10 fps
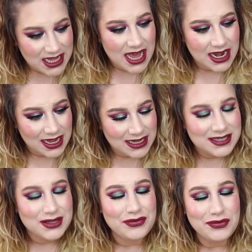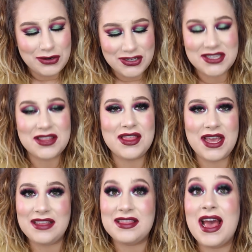that is the first
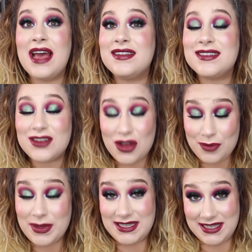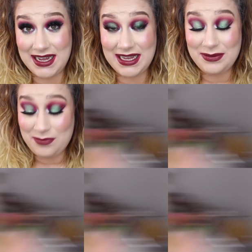thing that's gone missing.